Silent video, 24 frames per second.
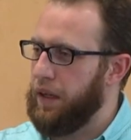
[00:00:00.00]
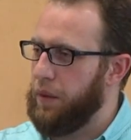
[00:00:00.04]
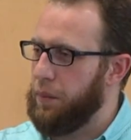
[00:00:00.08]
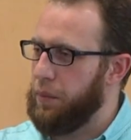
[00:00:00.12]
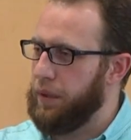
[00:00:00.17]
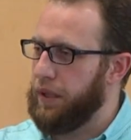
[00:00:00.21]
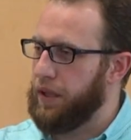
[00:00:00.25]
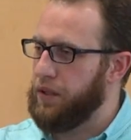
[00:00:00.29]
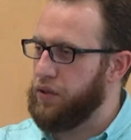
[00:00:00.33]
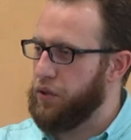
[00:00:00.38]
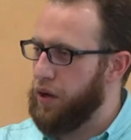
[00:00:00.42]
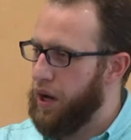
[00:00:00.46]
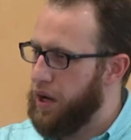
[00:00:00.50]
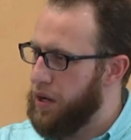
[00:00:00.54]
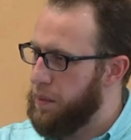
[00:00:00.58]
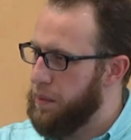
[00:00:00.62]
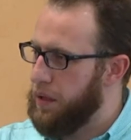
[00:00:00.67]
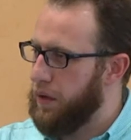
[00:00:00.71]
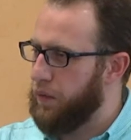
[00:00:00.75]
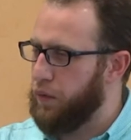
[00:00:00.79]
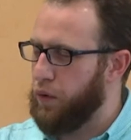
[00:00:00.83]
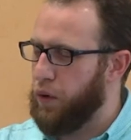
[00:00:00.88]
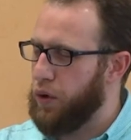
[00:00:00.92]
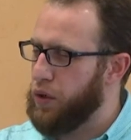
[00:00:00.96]
Because your
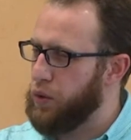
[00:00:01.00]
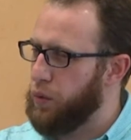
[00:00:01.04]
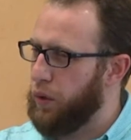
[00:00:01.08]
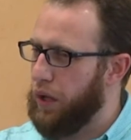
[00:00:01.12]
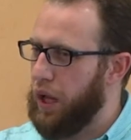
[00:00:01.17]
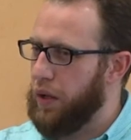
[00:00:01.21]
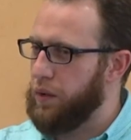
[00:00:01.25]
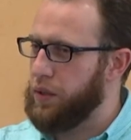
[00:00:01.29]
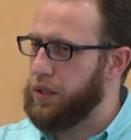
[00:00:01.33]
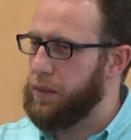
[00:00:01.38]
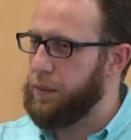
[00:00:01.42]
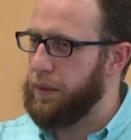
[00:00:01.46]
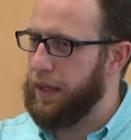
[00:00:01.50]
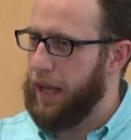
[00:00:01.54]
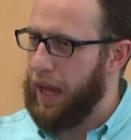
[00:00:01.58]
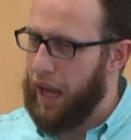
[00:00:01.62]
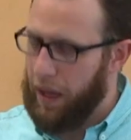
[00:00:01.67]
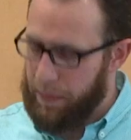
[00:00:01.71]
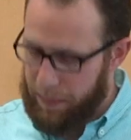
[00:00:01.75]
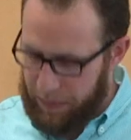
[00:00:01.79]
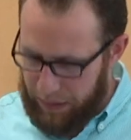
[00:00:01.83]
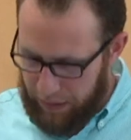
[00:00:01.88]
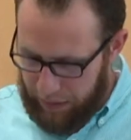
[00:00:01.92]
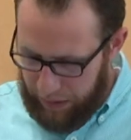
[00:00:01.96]
enemy, of course, will always be
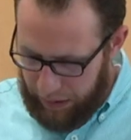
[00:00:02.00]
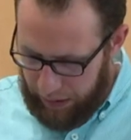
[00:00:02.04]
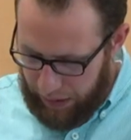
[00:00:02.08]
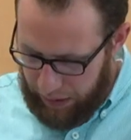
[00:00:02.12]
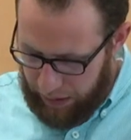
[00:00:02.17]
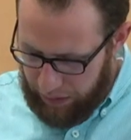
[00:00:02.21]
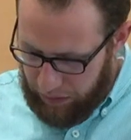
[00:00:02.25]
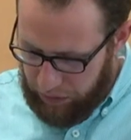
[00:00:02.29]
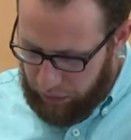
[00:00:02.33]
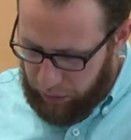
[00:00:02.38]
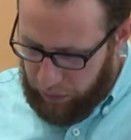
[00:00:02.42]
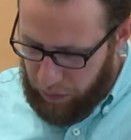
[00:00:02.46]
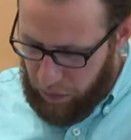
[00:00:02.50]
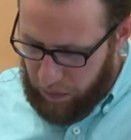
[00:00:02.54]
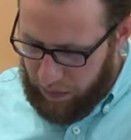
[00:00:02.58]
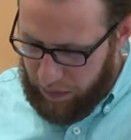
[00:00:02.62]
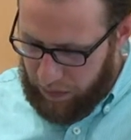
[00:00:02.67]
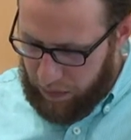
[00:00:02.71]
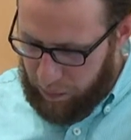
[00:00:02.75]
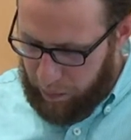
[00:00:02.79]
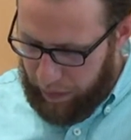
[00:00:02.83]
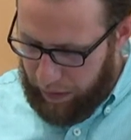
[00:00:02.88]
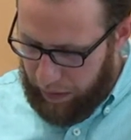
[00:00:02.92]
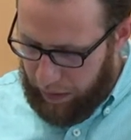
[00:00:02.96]
happy to your
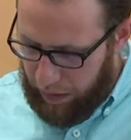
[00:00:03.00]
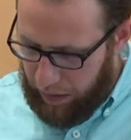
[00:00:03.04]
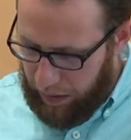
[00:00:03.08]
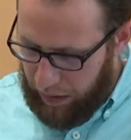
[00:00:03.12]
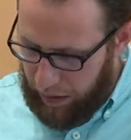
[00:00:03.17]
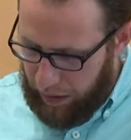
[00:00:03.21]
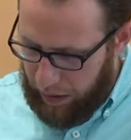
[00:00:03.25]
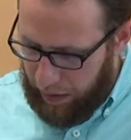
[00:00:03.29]
despair.